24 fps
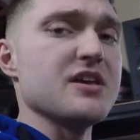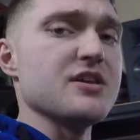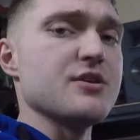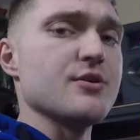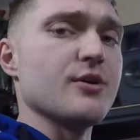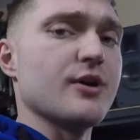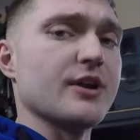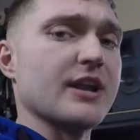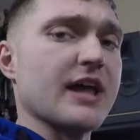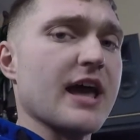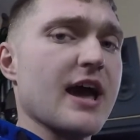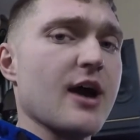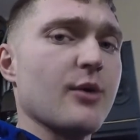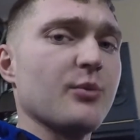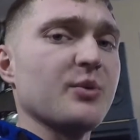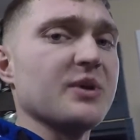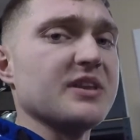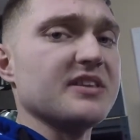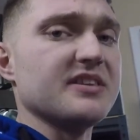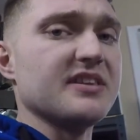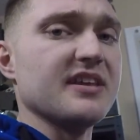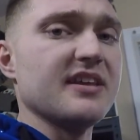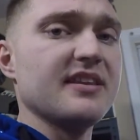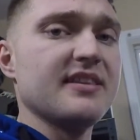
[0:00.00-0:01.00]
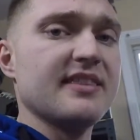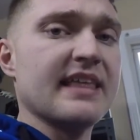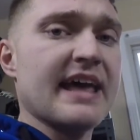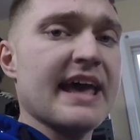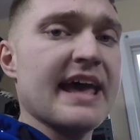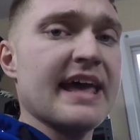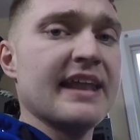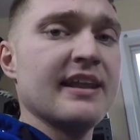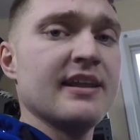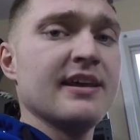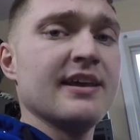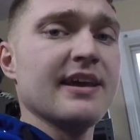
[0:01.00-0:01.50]
you on how we did
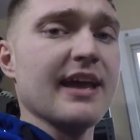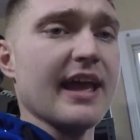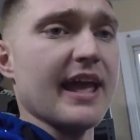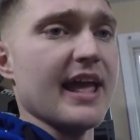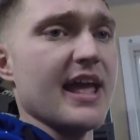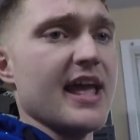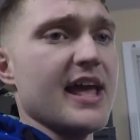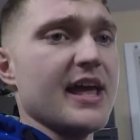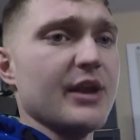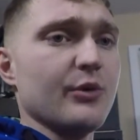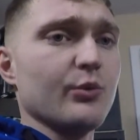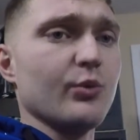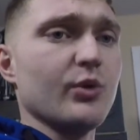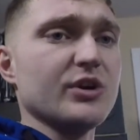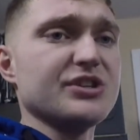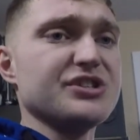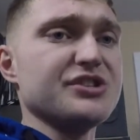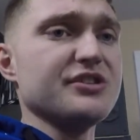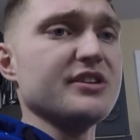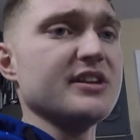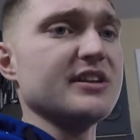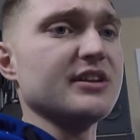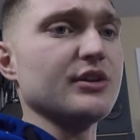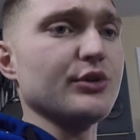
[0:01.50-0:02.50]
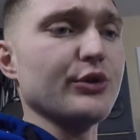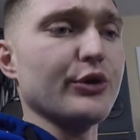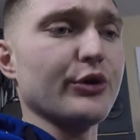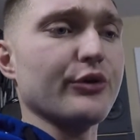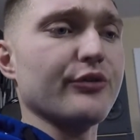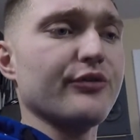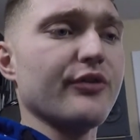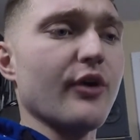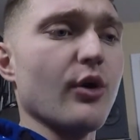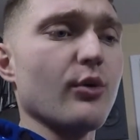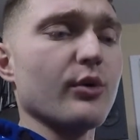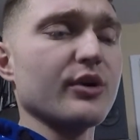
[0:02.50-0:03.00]
that and what you need to look
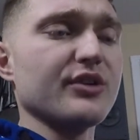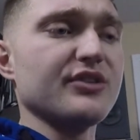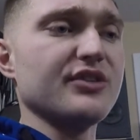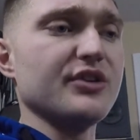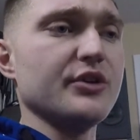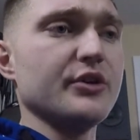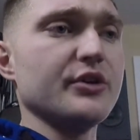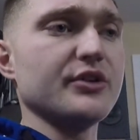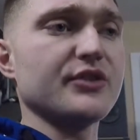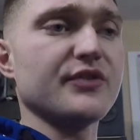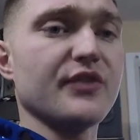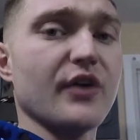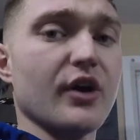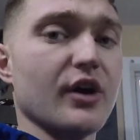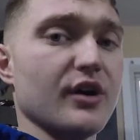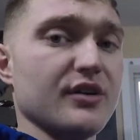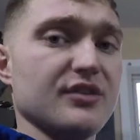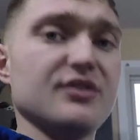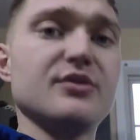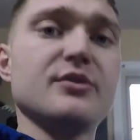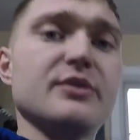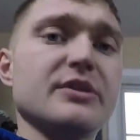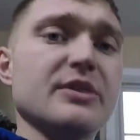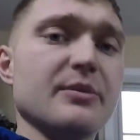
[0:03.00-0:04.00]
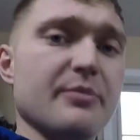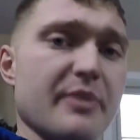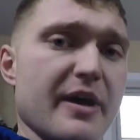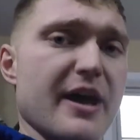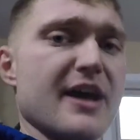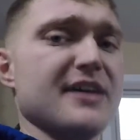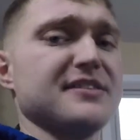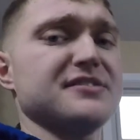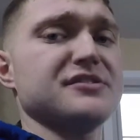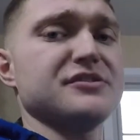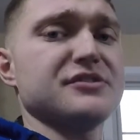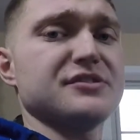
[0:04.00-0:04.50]
forward to as far as doing the
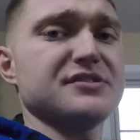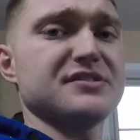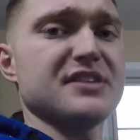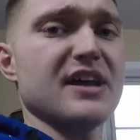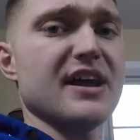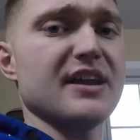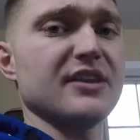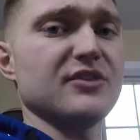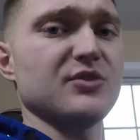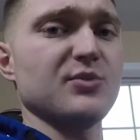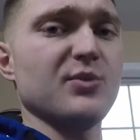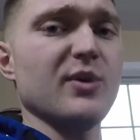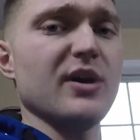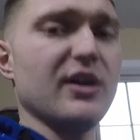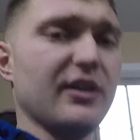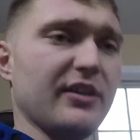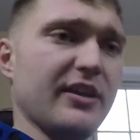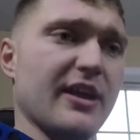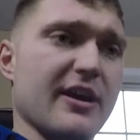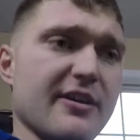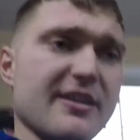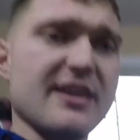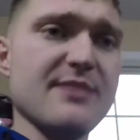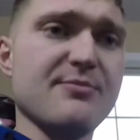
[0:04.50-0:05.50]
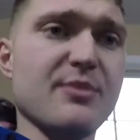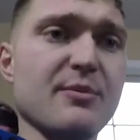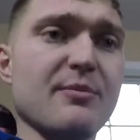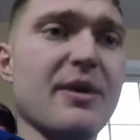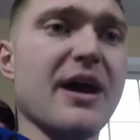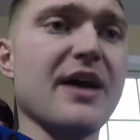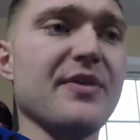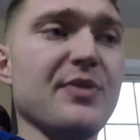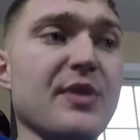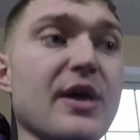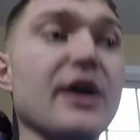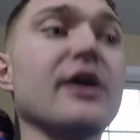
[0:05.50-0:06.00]
passenger side as well. Now keep in
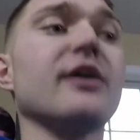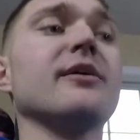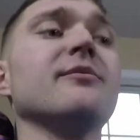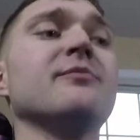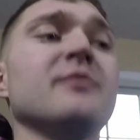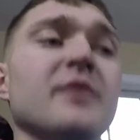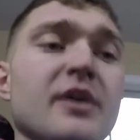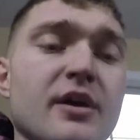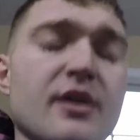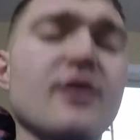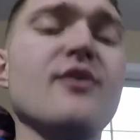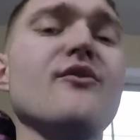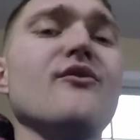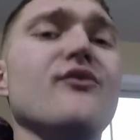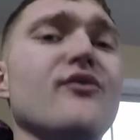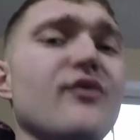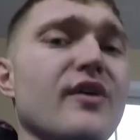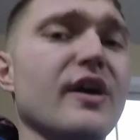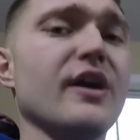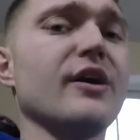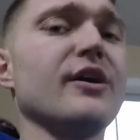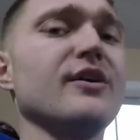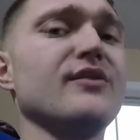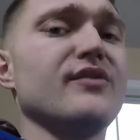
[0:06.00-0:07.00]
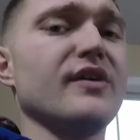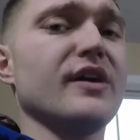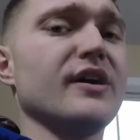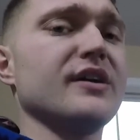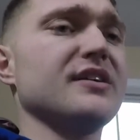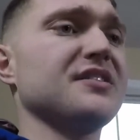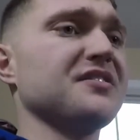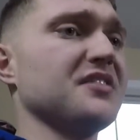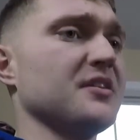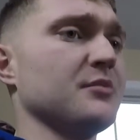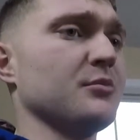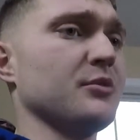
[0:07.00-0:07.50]
mind they are very, very
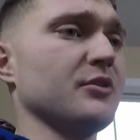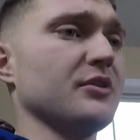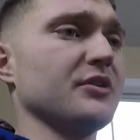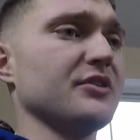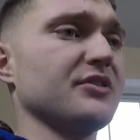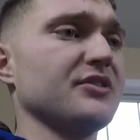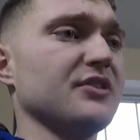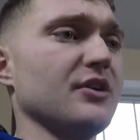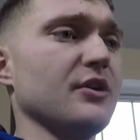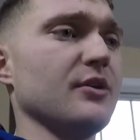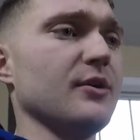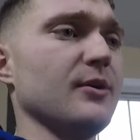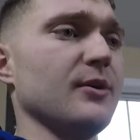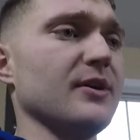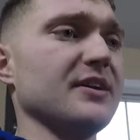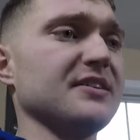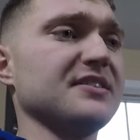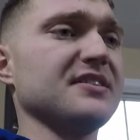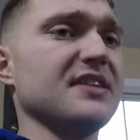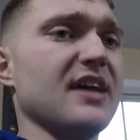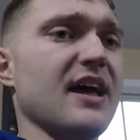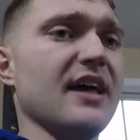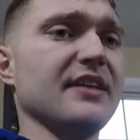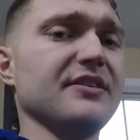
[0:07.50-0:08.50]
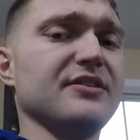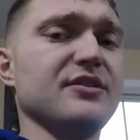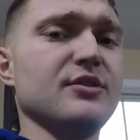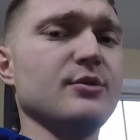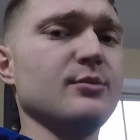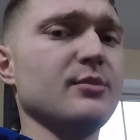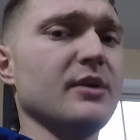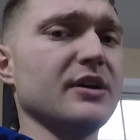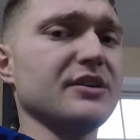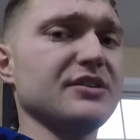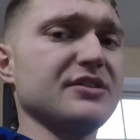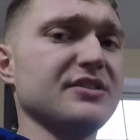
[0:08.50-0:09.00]
similar, so it's not too
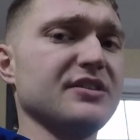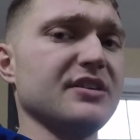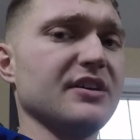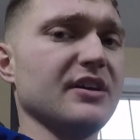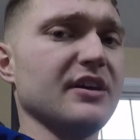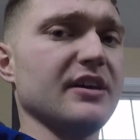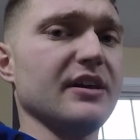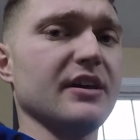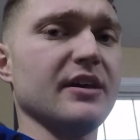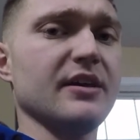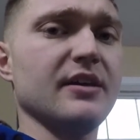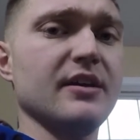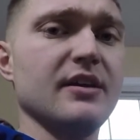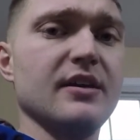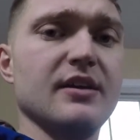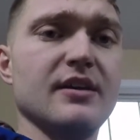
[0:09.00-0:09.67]
much to